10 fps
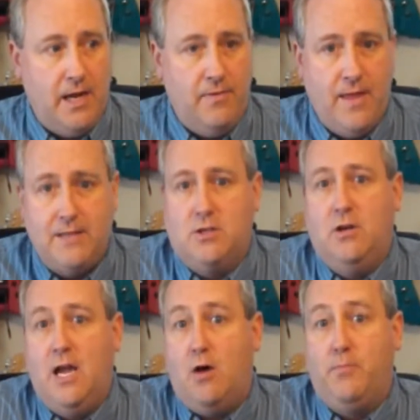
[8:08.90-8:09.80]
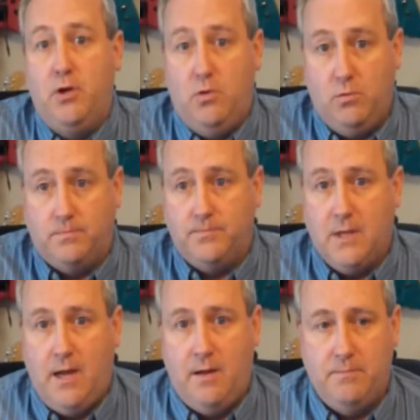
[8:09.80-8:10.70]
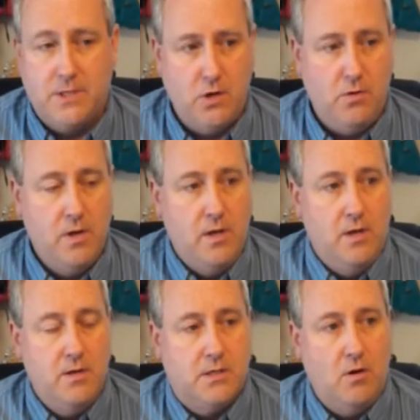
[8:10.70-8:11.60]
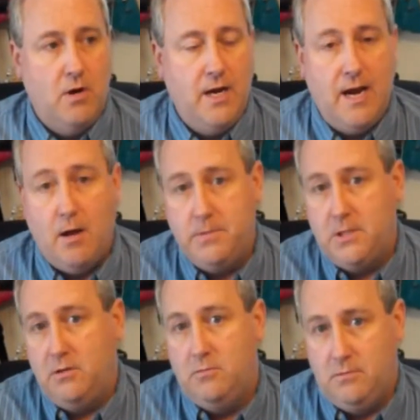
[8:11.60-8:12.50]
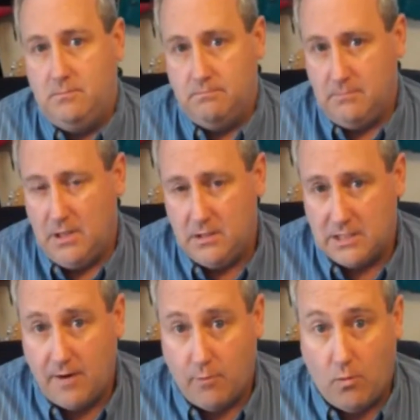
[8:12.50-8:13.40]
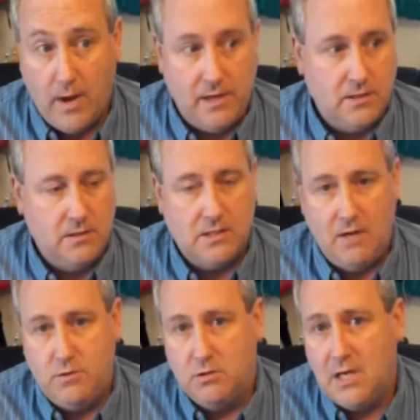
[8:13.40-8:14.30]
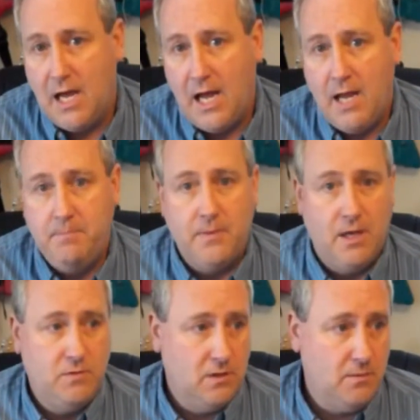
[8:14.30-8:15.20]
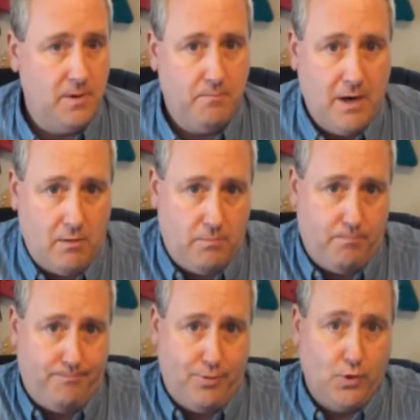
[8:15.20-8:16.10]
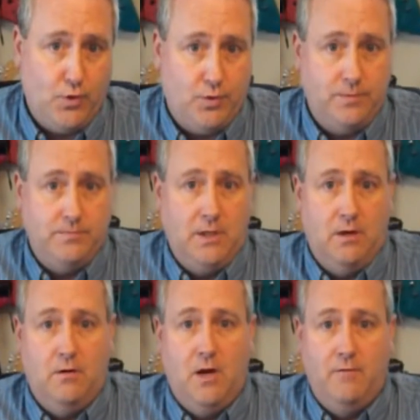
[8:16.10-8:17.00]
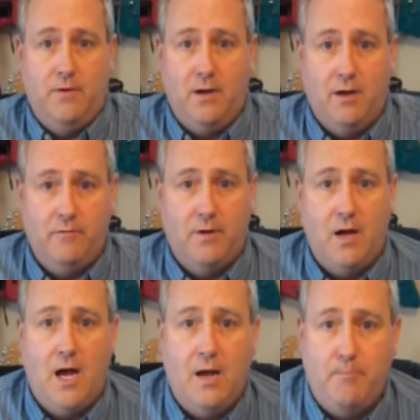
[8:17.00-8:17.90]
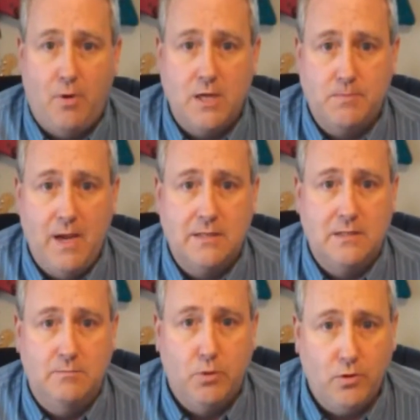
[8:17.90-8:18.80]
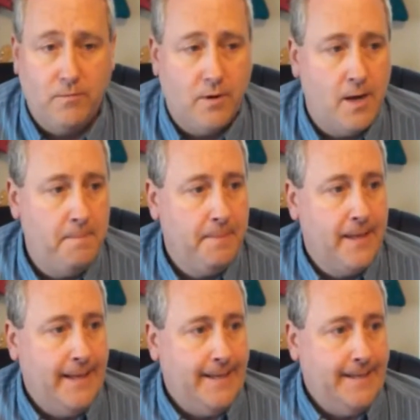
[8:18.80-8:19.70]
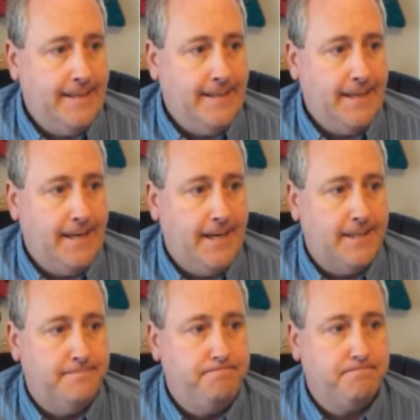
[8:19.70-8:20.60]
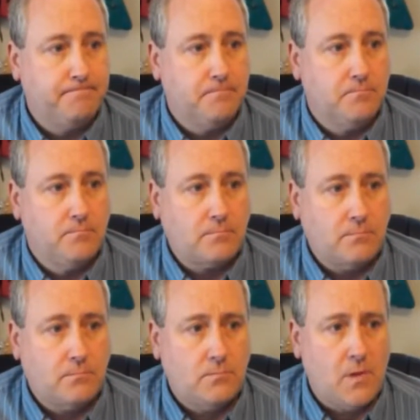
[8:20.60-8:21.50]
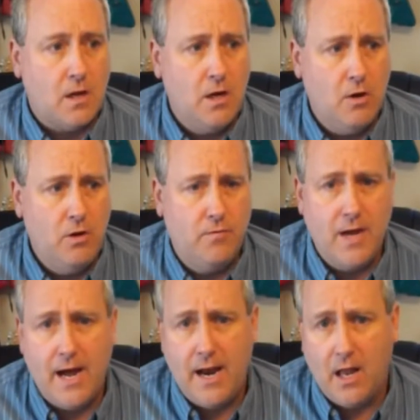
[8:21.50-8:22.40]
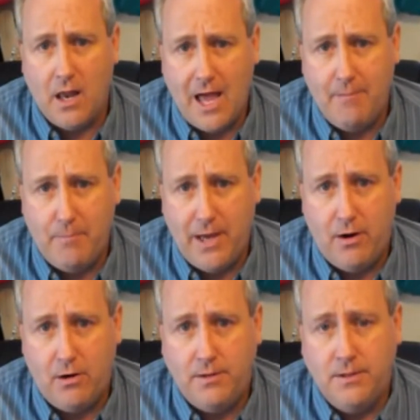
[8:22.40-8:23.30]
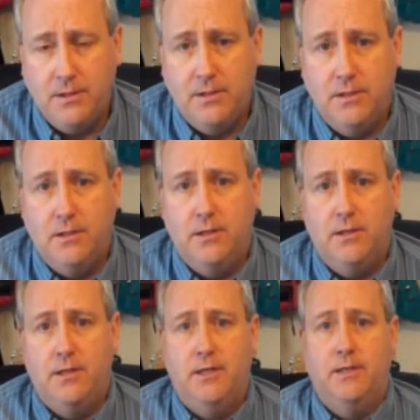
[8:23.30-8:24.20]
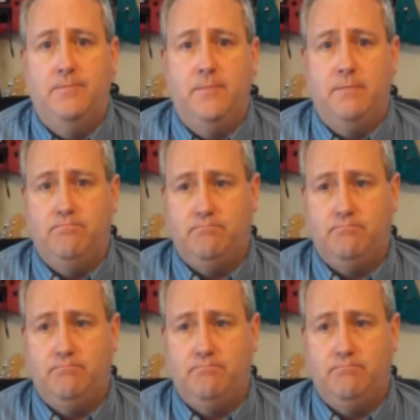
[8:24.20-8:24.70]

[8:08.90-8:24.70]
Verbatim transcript: and that's going to help you. Um, so, so it helps you in several ways. It saves your time, gives you a little bit better pull, you know, of, of prospects to pull from. Um, you know, you've got a lot better um,